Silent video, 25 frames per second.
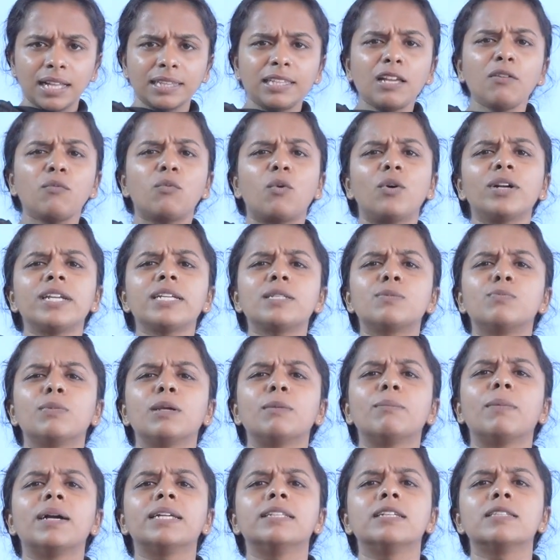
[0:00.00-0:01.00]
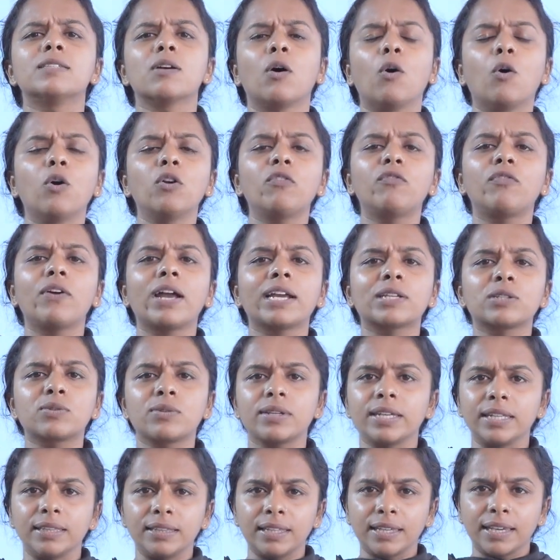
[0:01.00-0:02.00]
Then what is meant by this
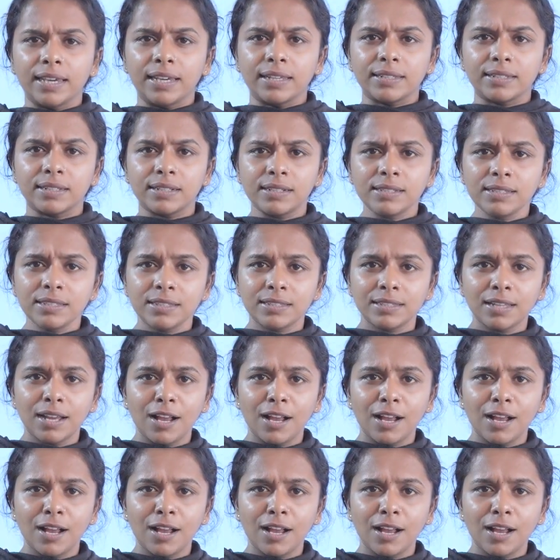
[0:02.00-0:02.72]
olfactory indicators?